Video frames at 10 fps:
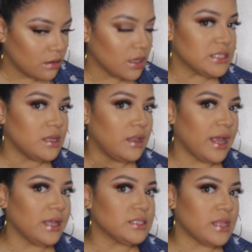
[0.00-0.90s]
It's a
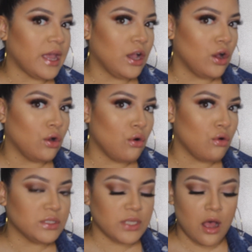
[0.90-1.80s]
nice like
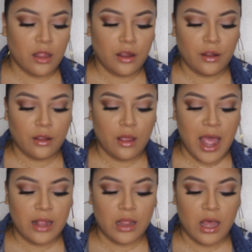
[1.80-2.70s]
gold color.
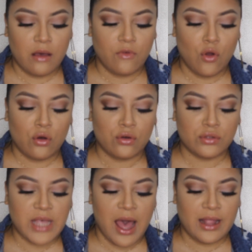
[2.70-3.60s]
I love
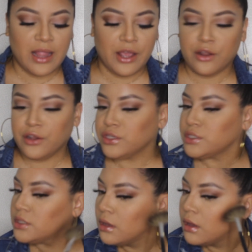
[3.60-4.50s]
gold highlighters.